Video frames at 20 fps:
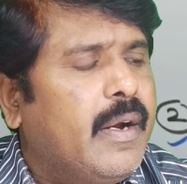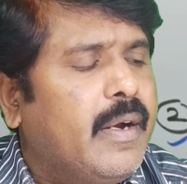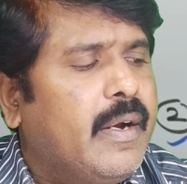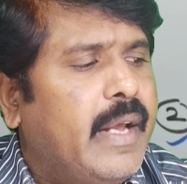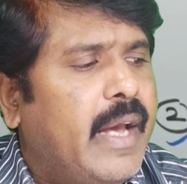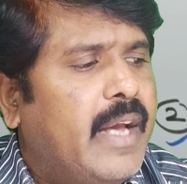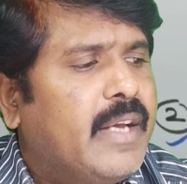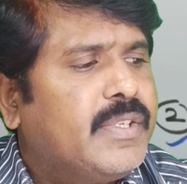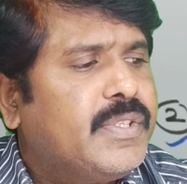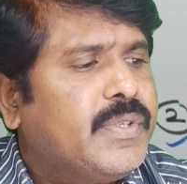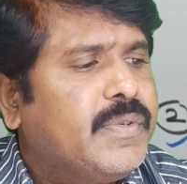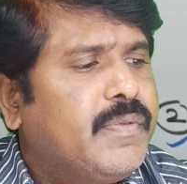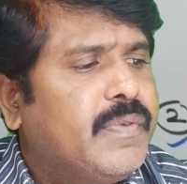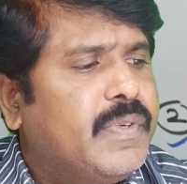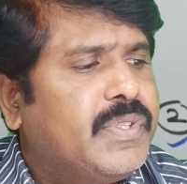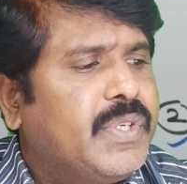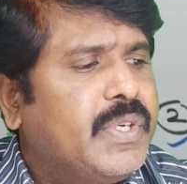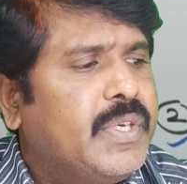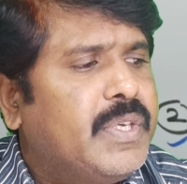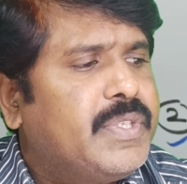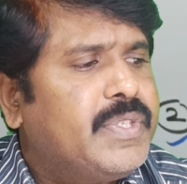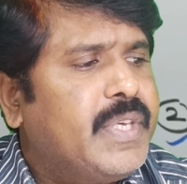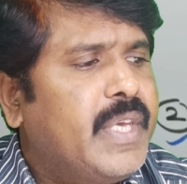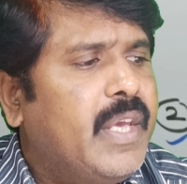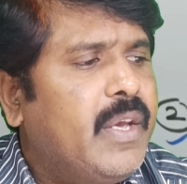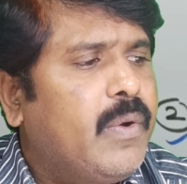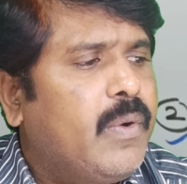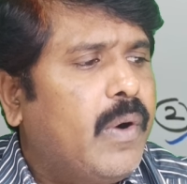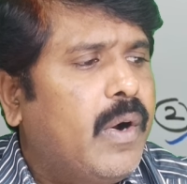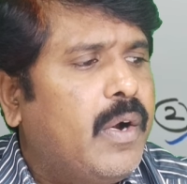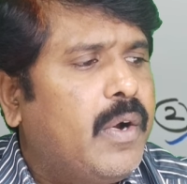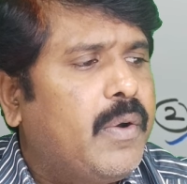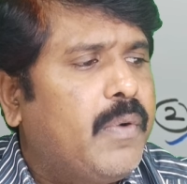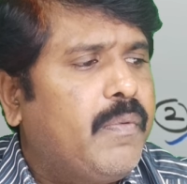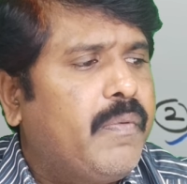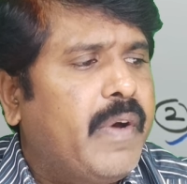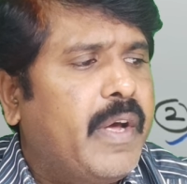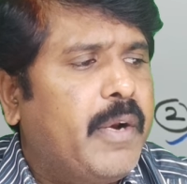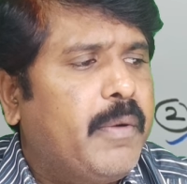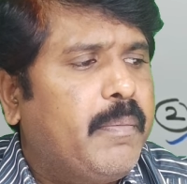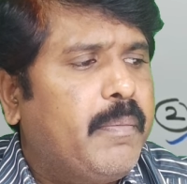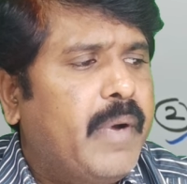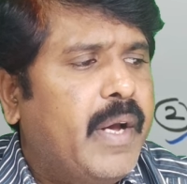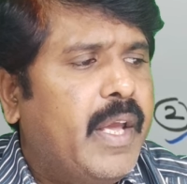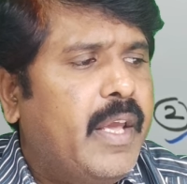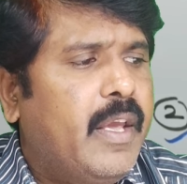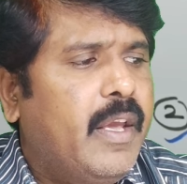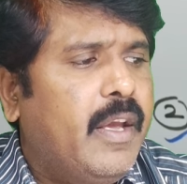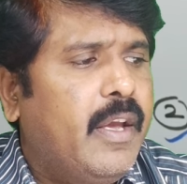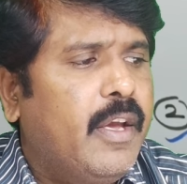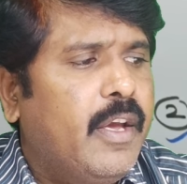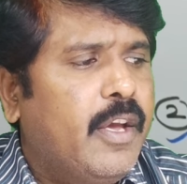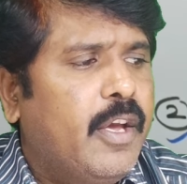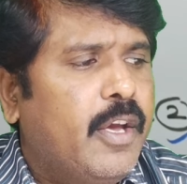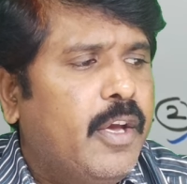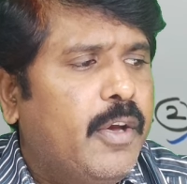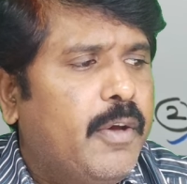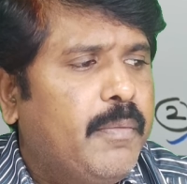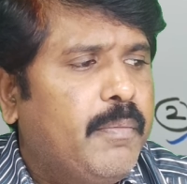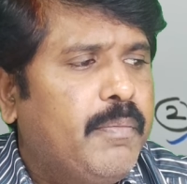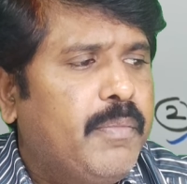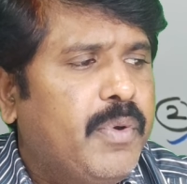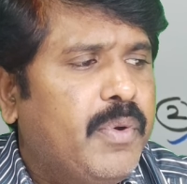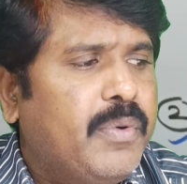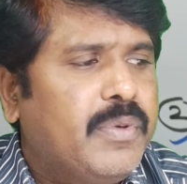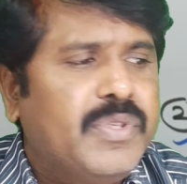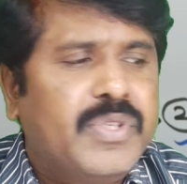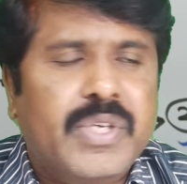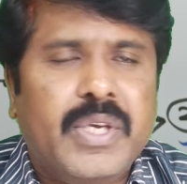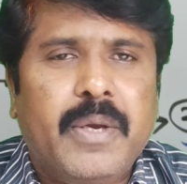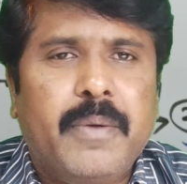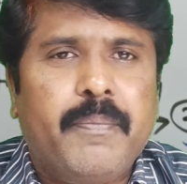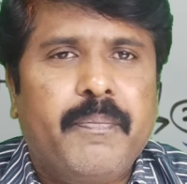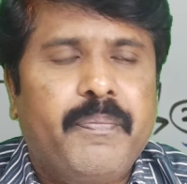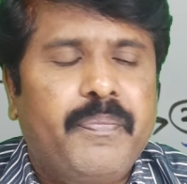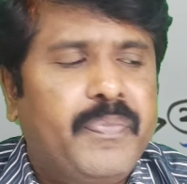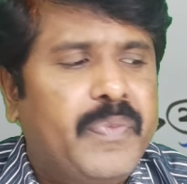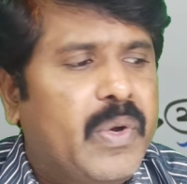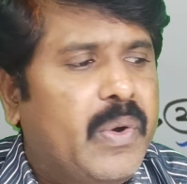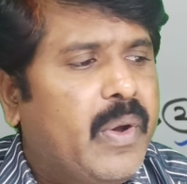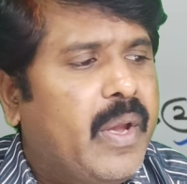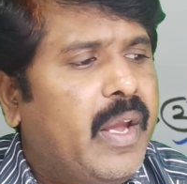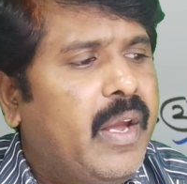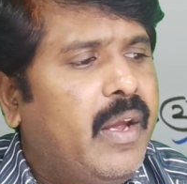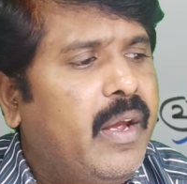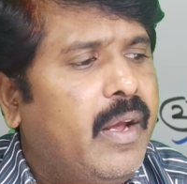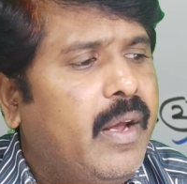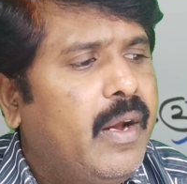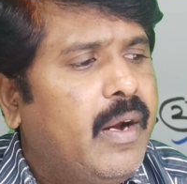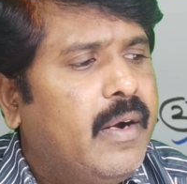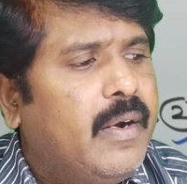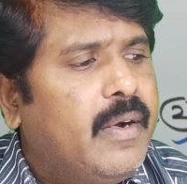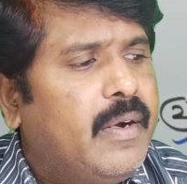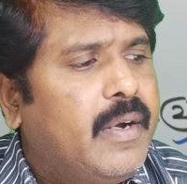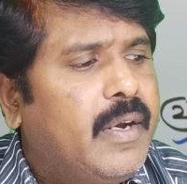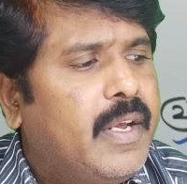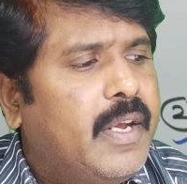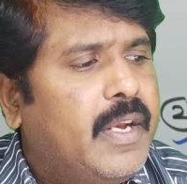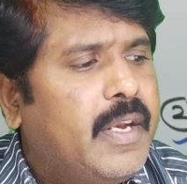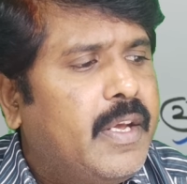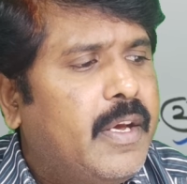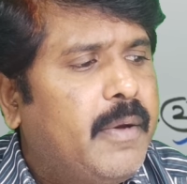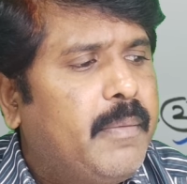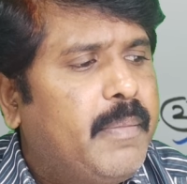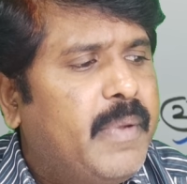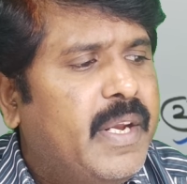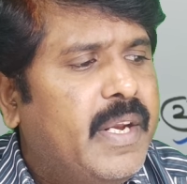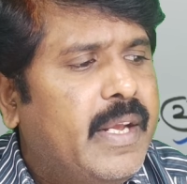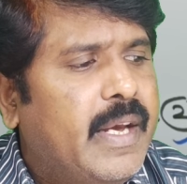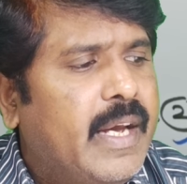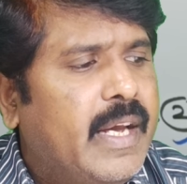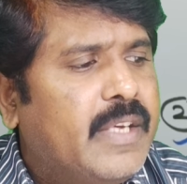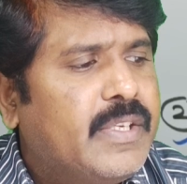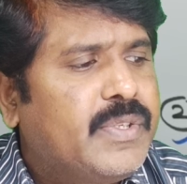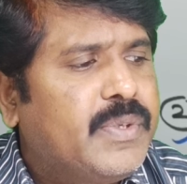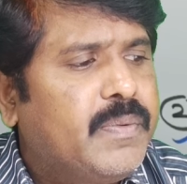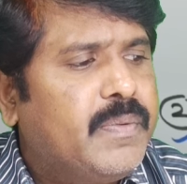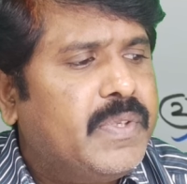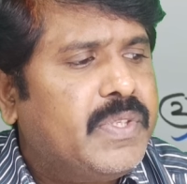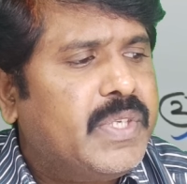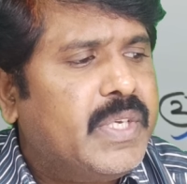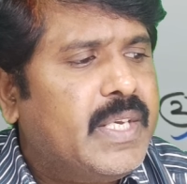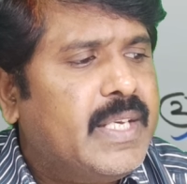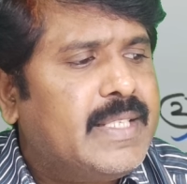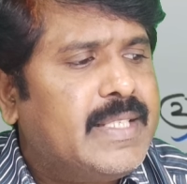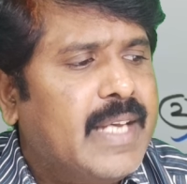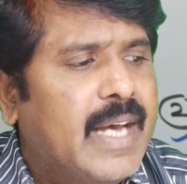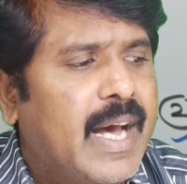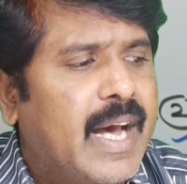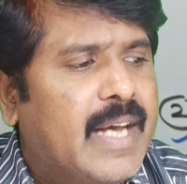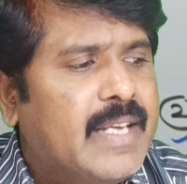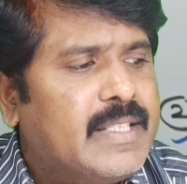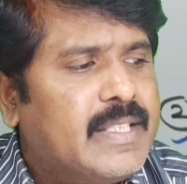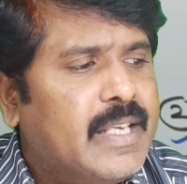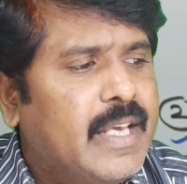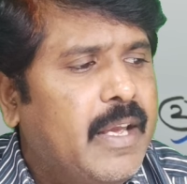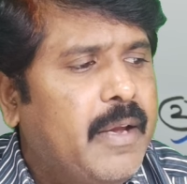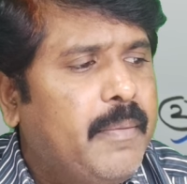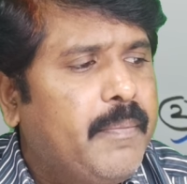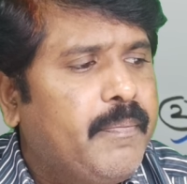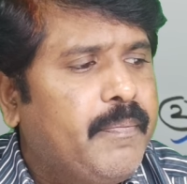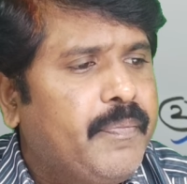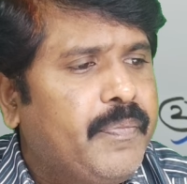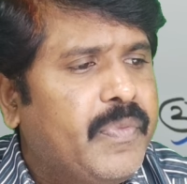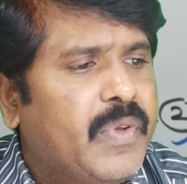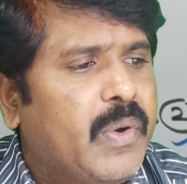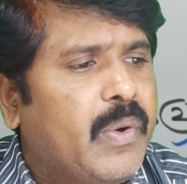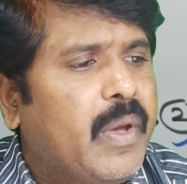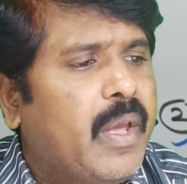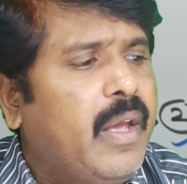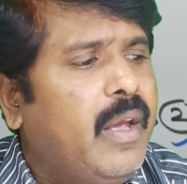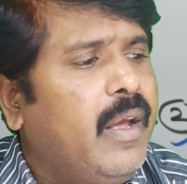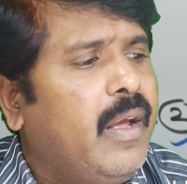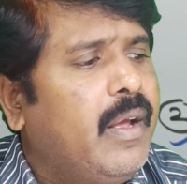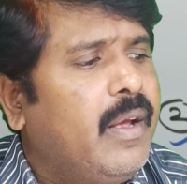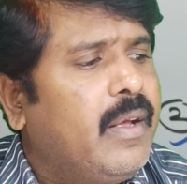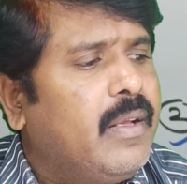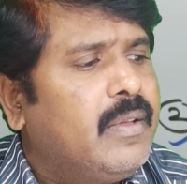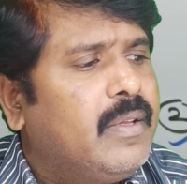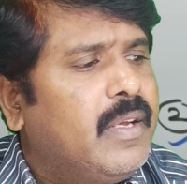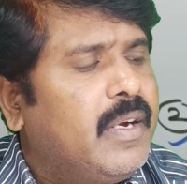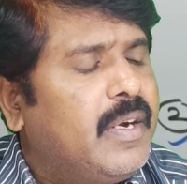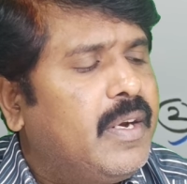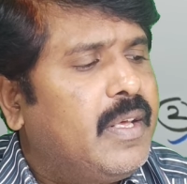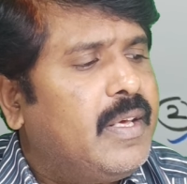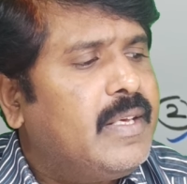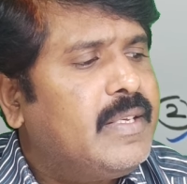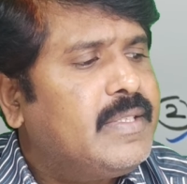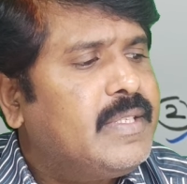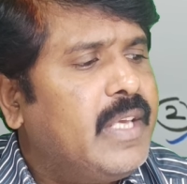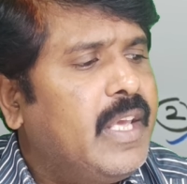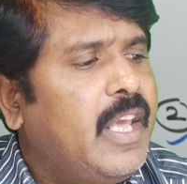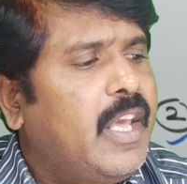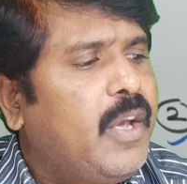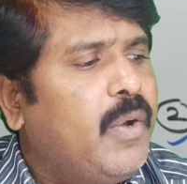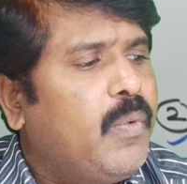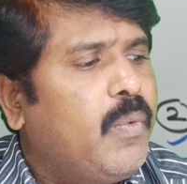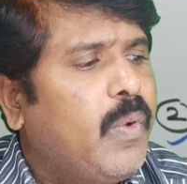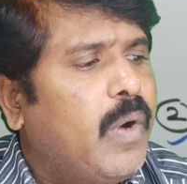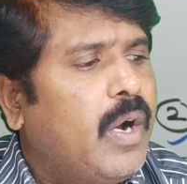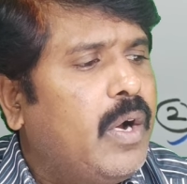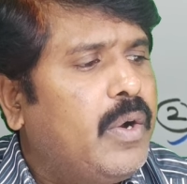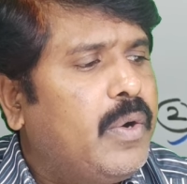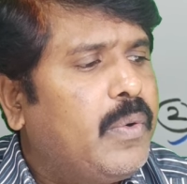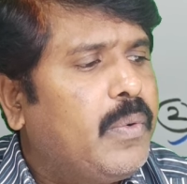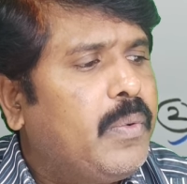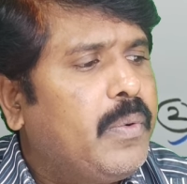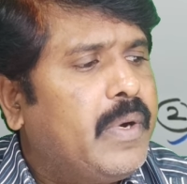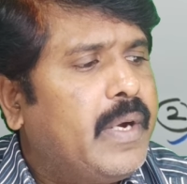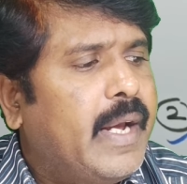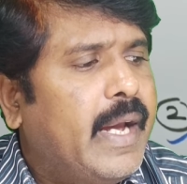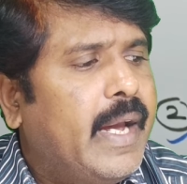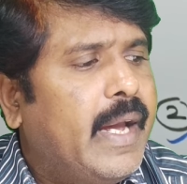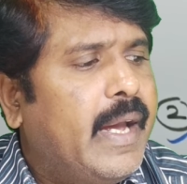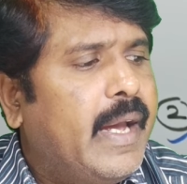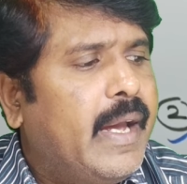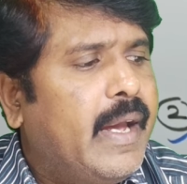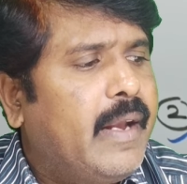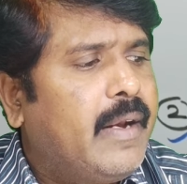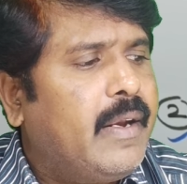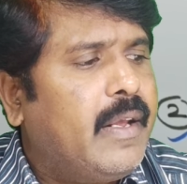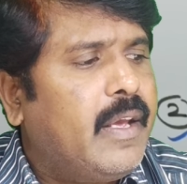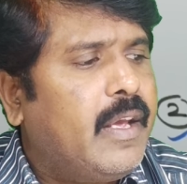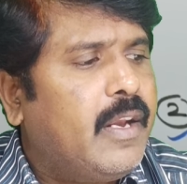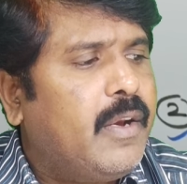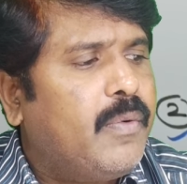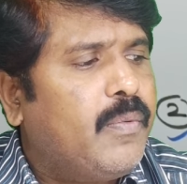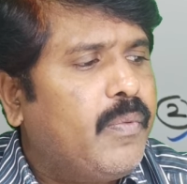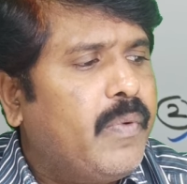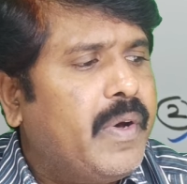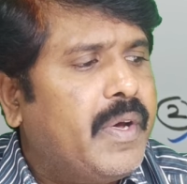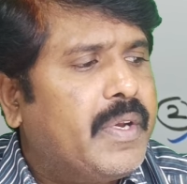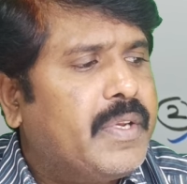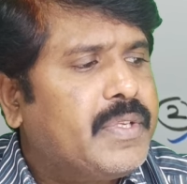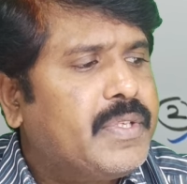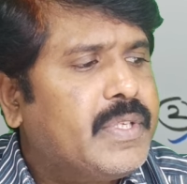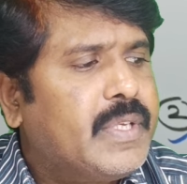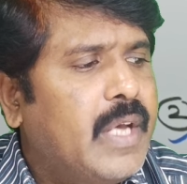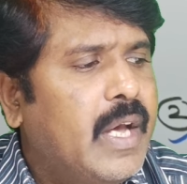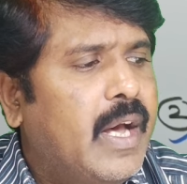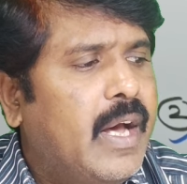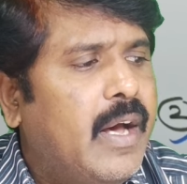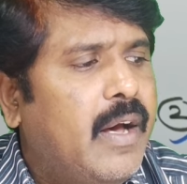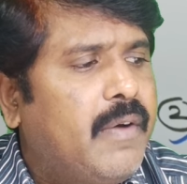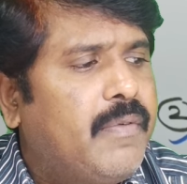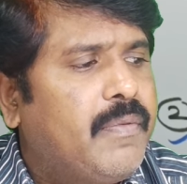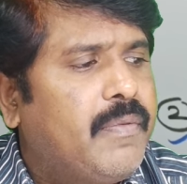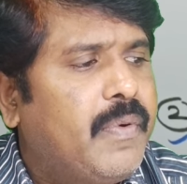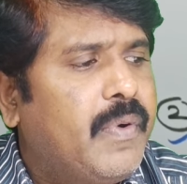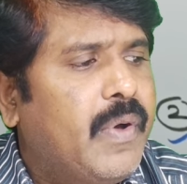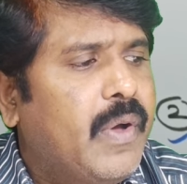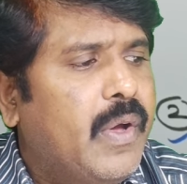dash, which is equal to 1 by mu g. Okay, theta b dash, which is asking, okay, that is equal to tan inverse of